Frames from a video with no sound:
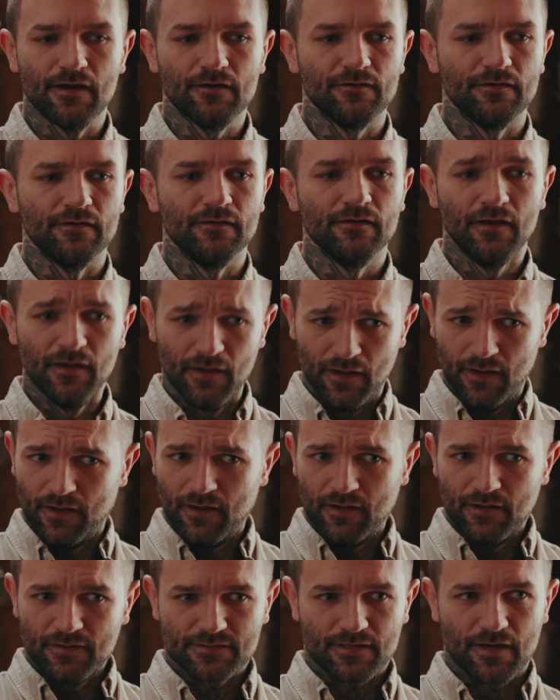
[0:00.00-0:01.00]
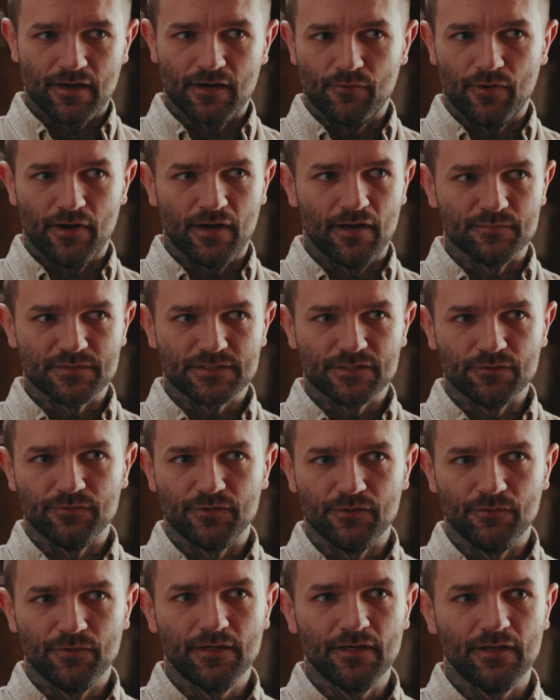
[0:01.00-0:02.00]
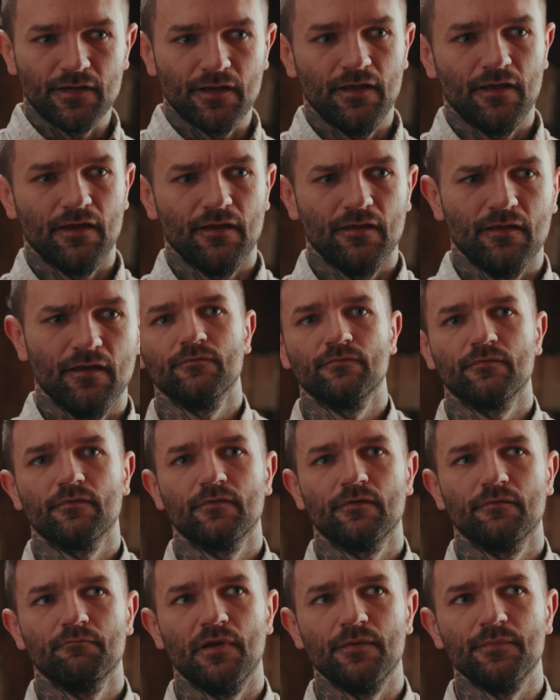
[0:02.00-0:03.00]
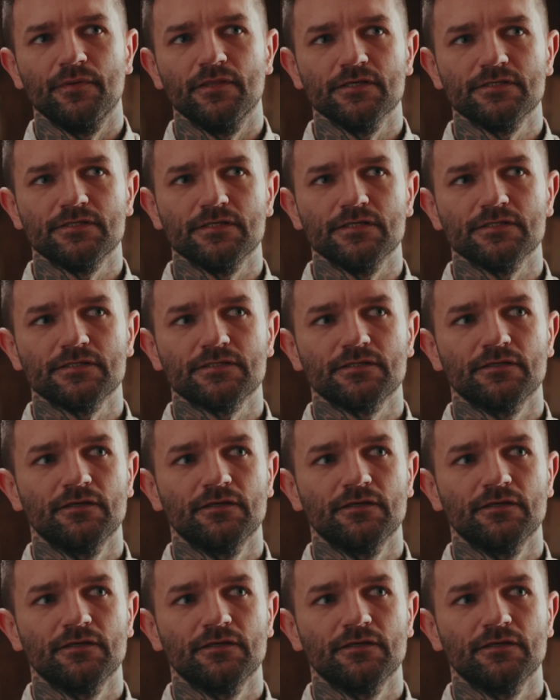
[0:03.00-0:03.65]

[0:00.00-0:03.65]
And it's kind of why I'm still doing it. Maybe this is